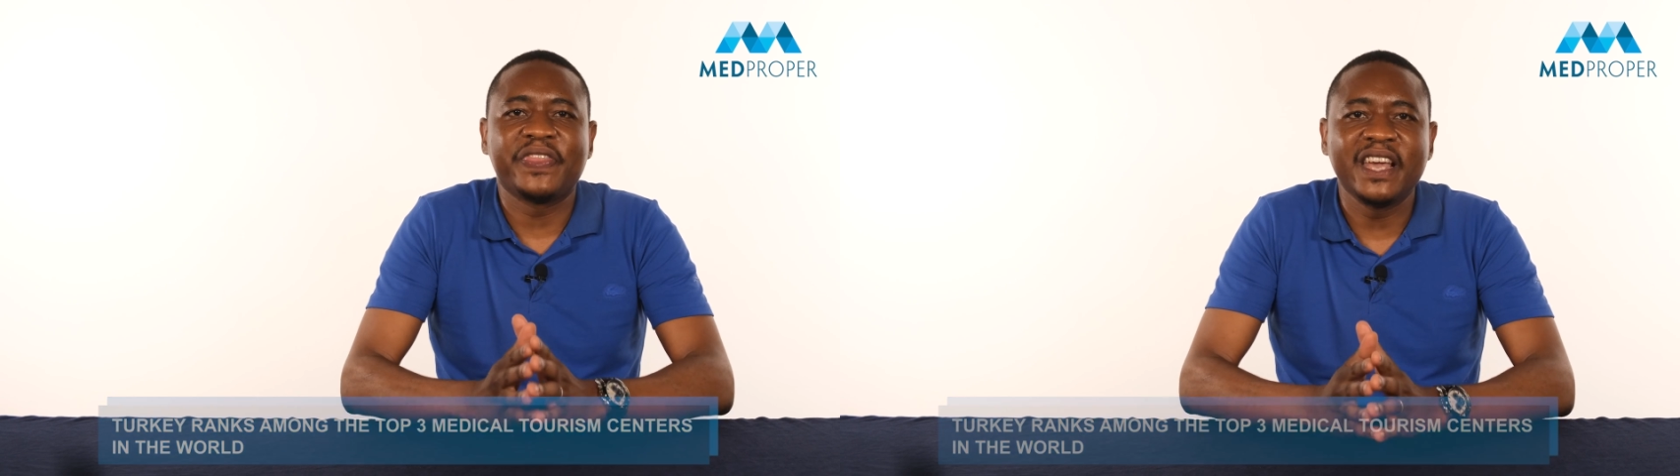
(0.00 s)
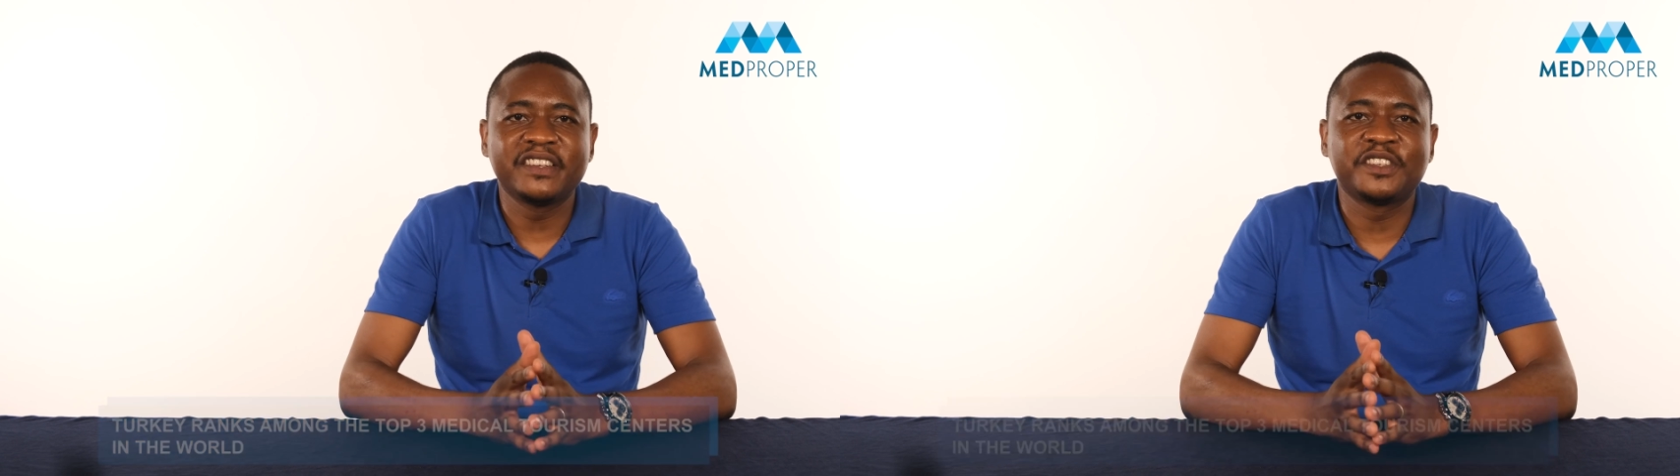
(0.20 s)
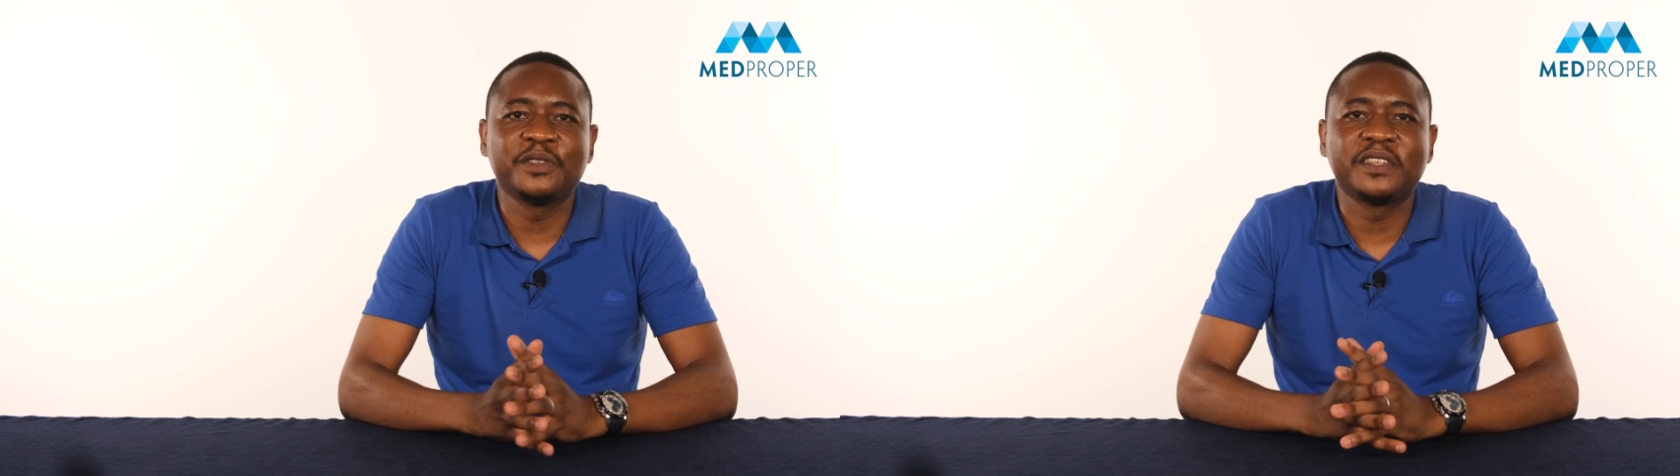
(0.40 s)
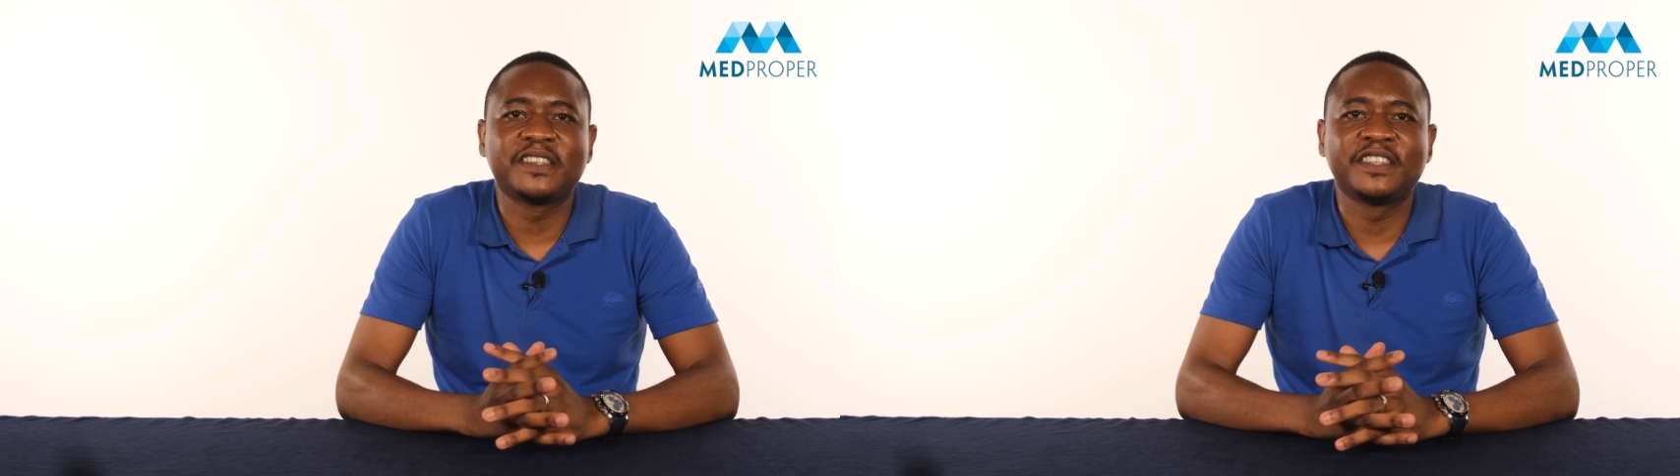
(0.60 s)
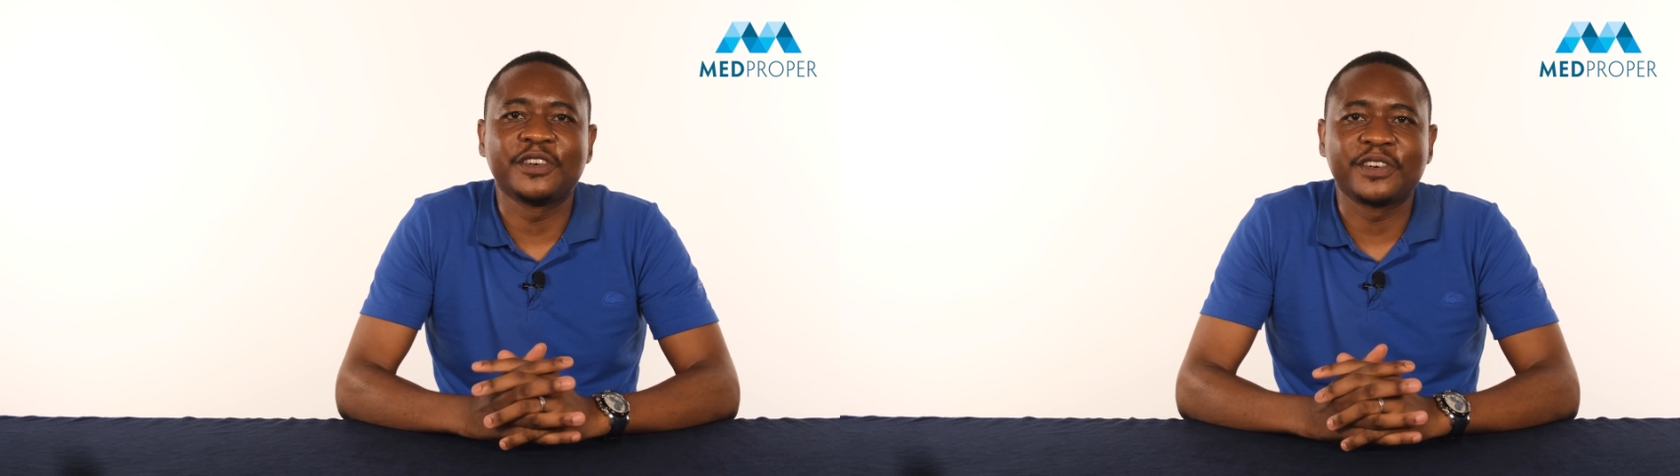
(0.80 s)
Thanks to
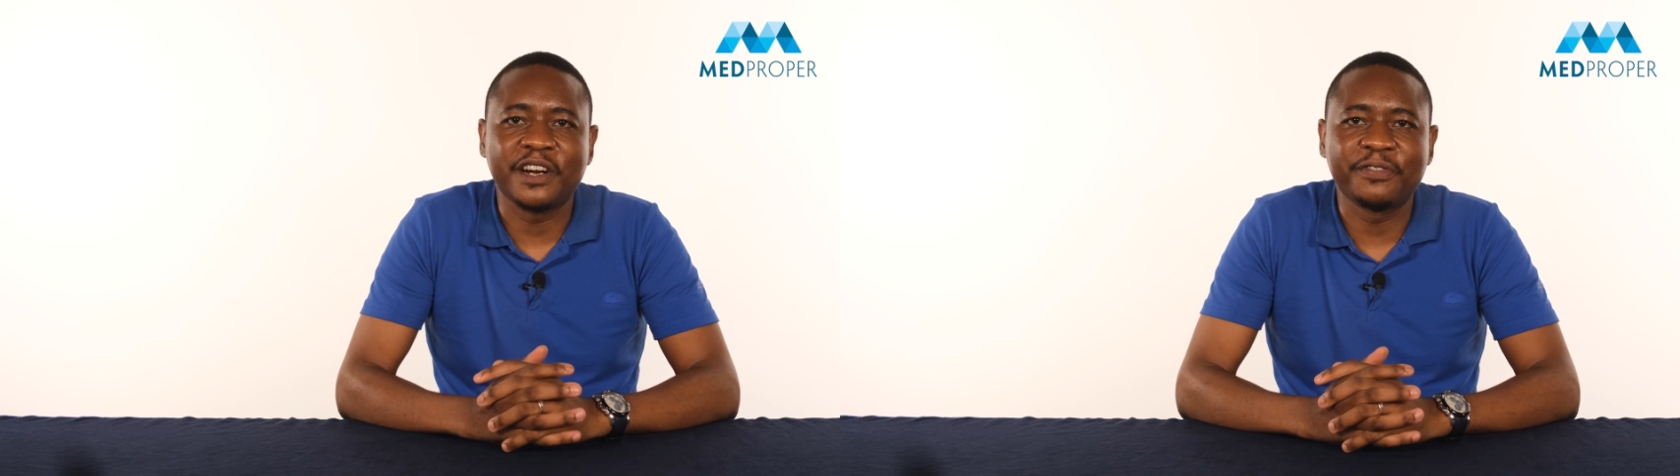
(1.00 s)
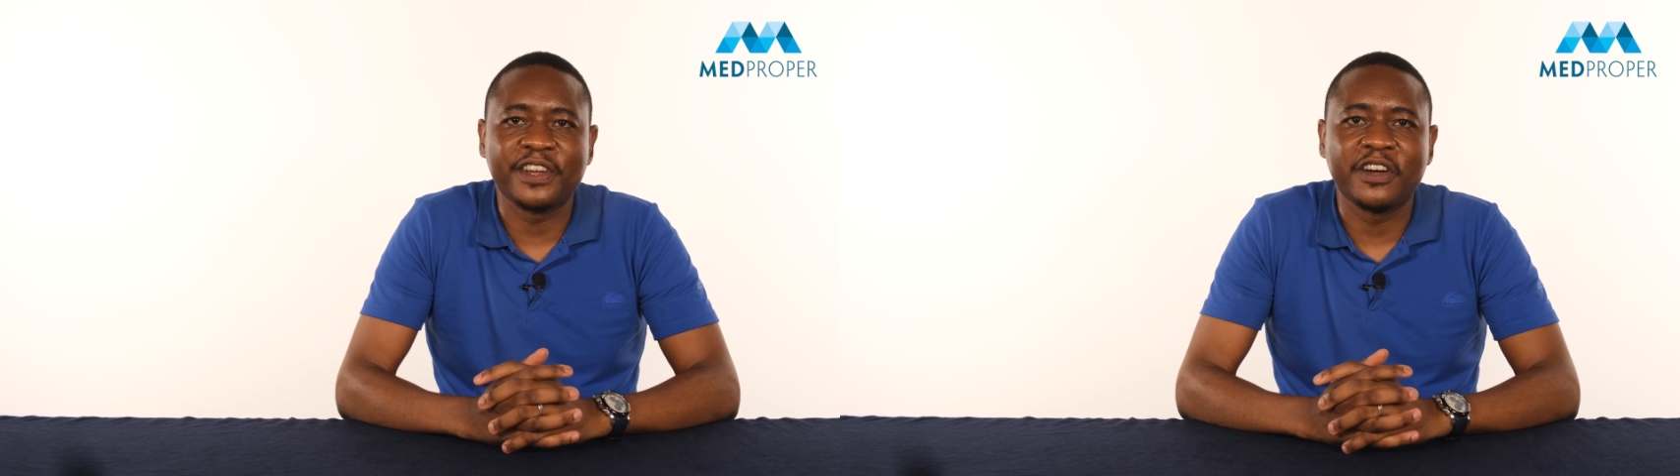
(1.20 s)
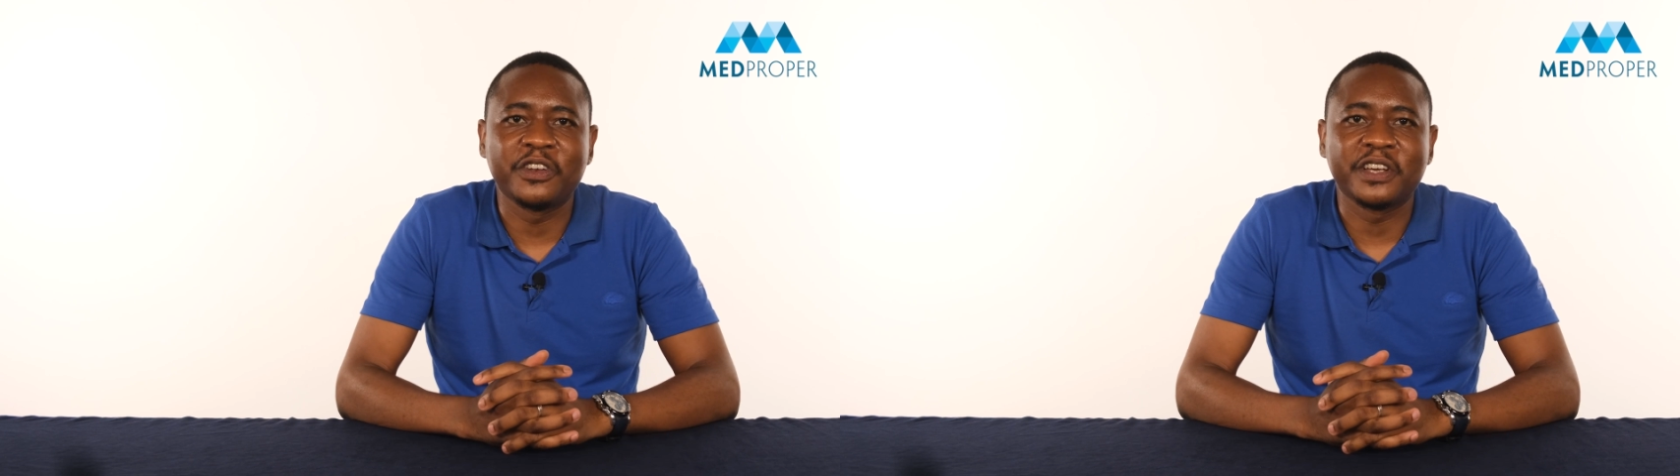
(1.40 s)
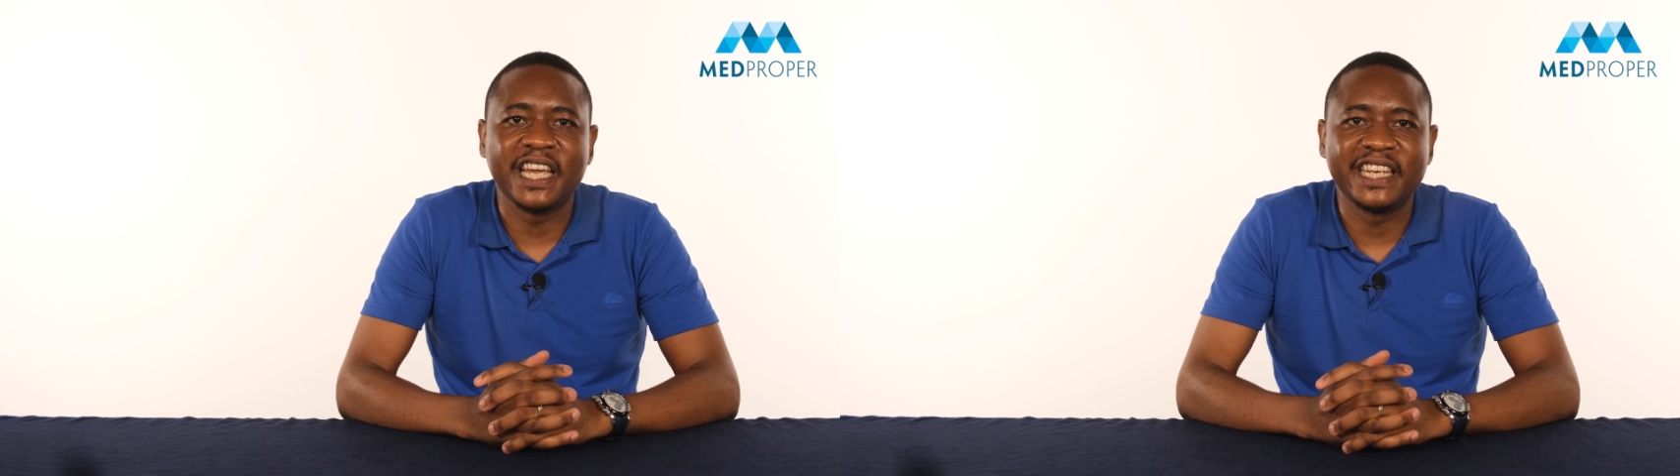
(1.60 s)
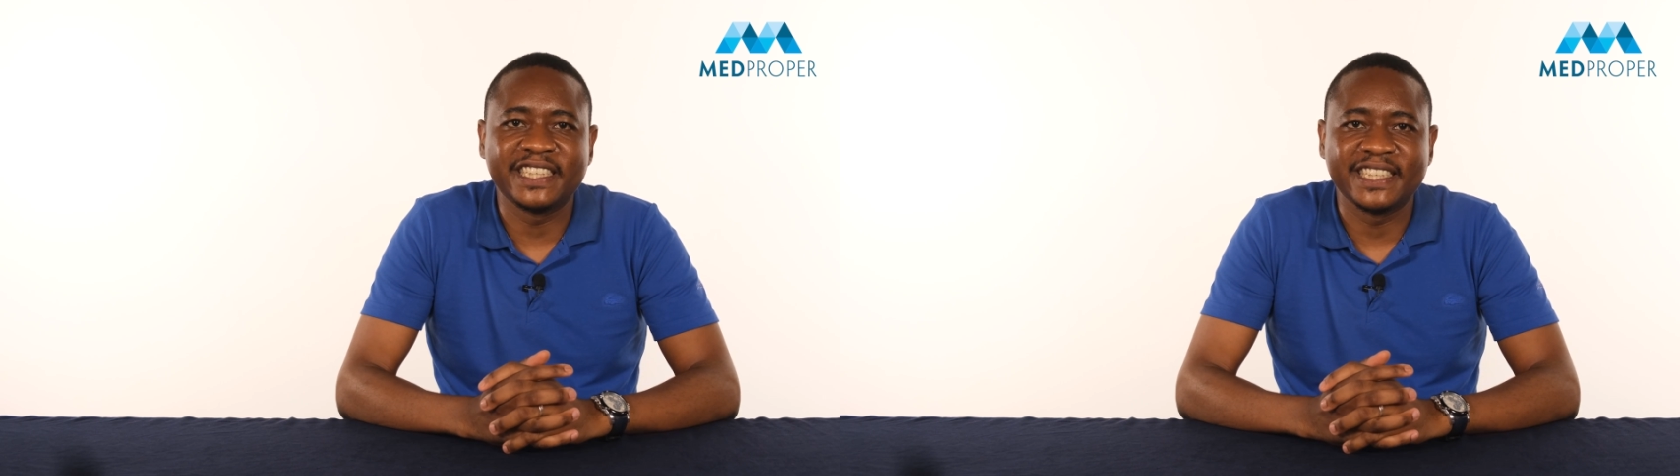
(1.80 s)
its geographical
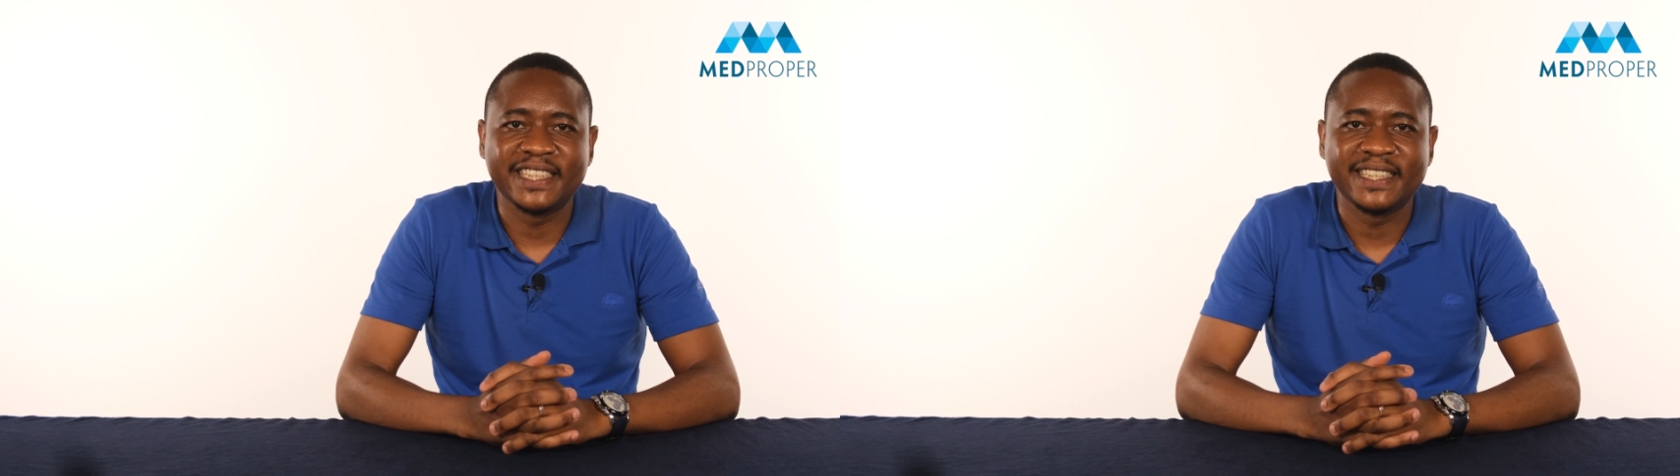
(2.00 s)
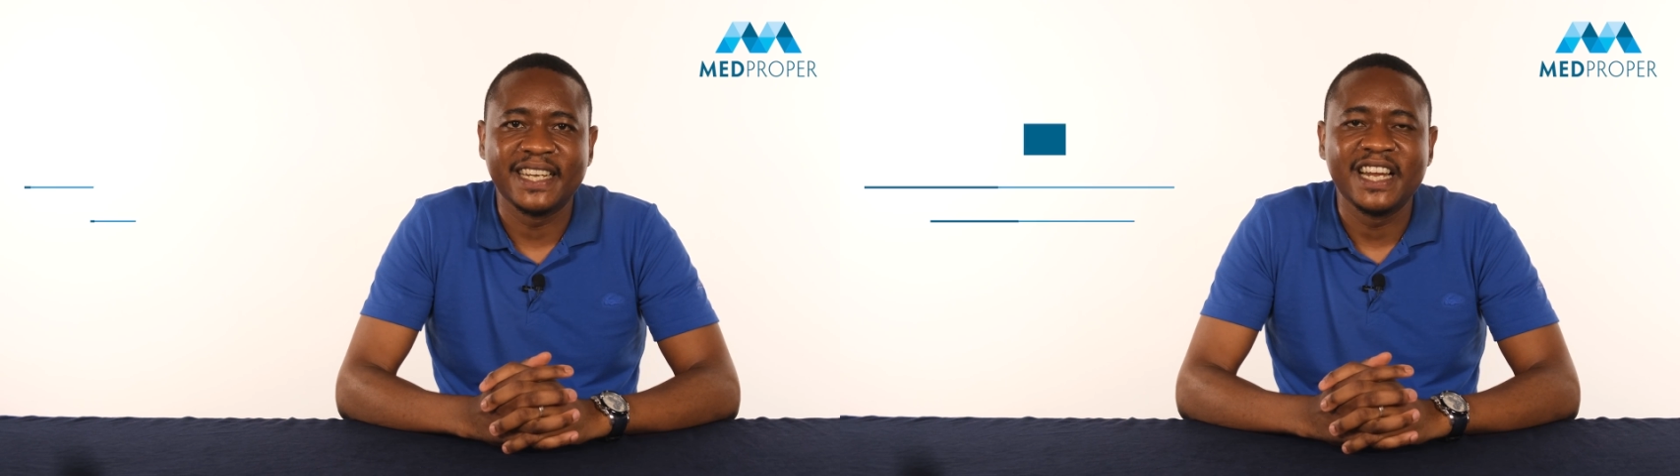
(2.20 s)
location,